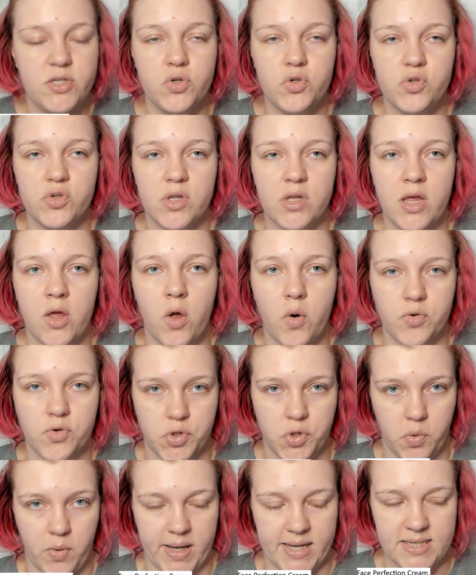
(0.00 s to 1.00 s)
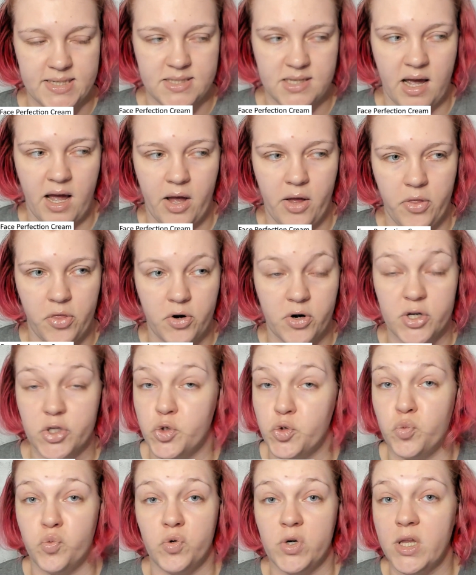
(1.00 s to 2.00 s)
usually go two ways. Either
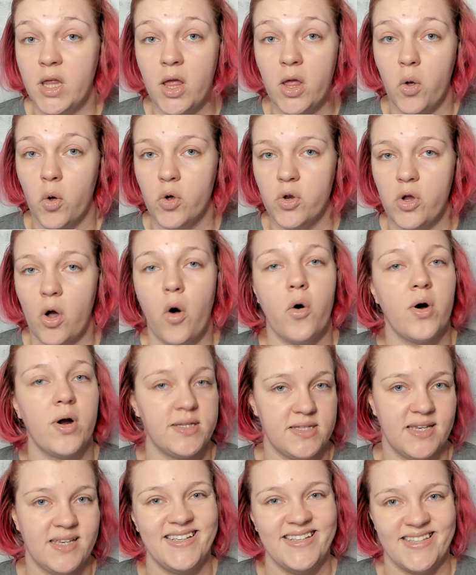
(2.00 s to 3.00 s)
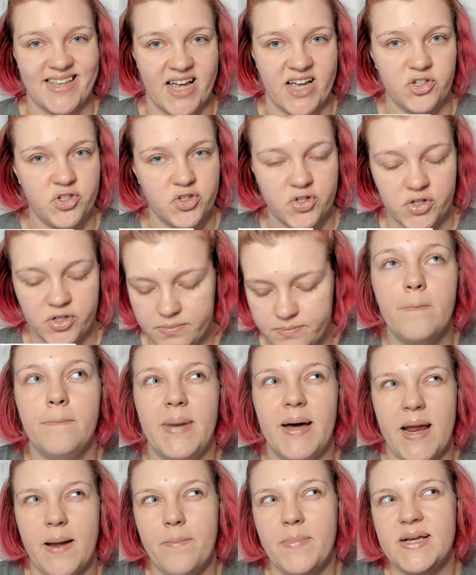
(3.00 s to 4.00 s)
it's really good or it's a disaster,
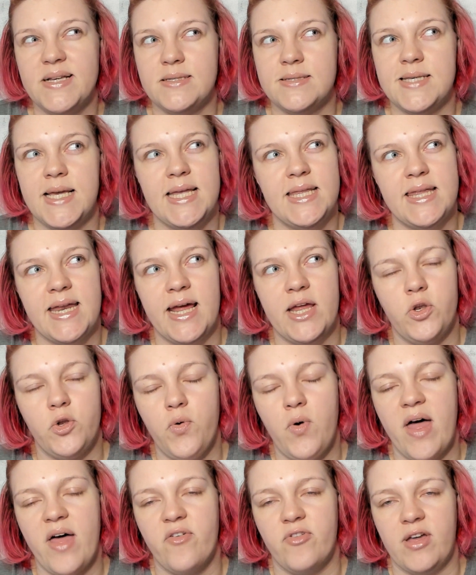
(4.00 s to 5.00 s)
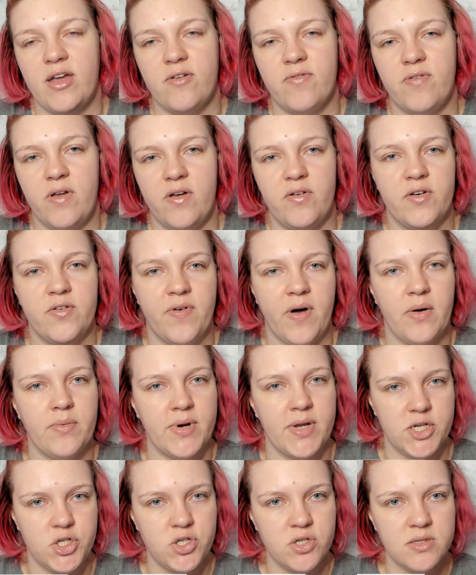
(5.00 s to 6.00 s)
but I must say that I do have like favorite
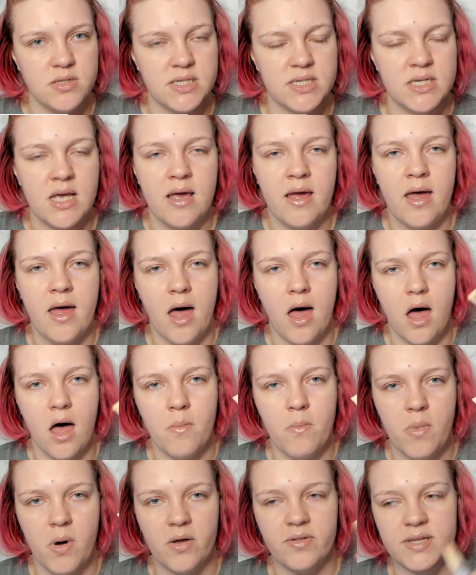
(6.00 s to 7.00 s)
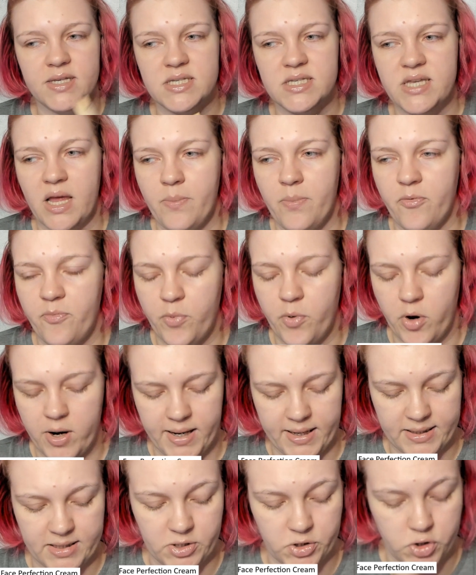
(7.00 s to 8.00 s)
foundations among this type of
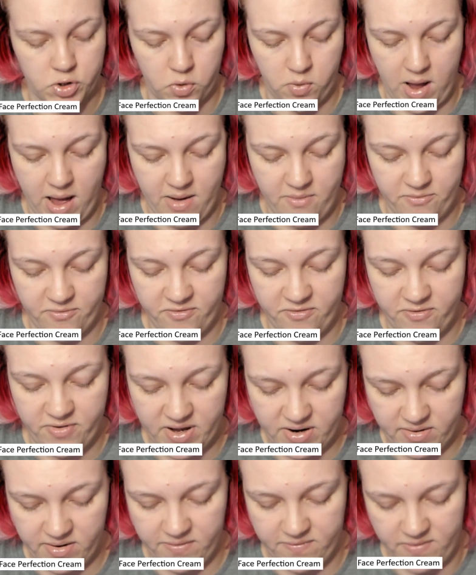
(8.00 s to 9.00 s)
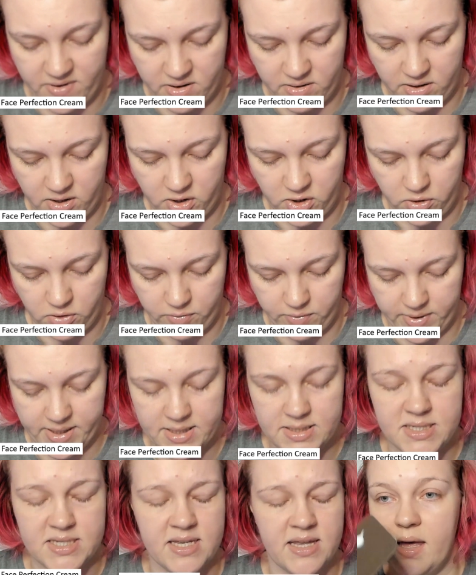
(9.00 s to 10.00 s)
product, so I'm very, very
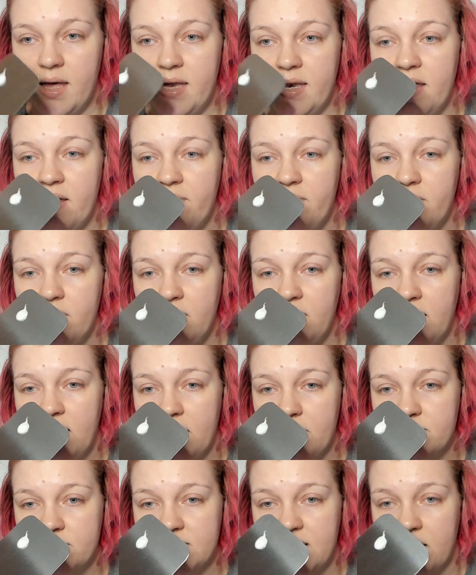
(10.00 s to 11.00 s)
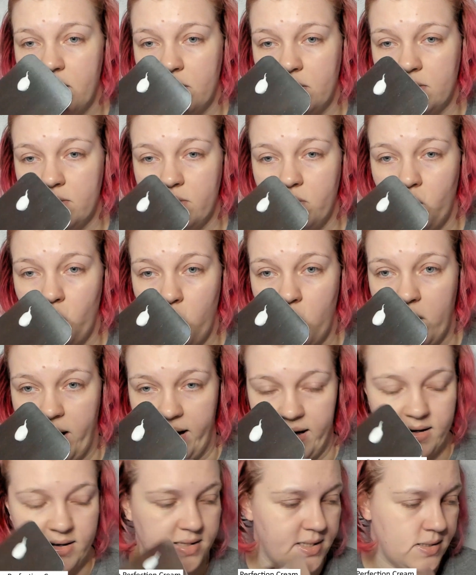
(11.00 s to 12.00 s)
curious. It definitely comes out
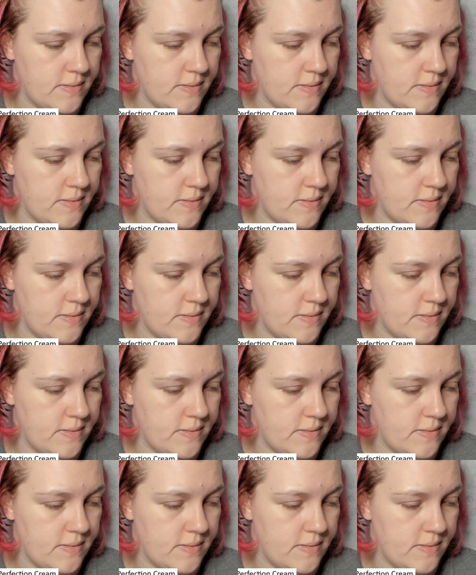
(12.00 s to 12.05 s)
white,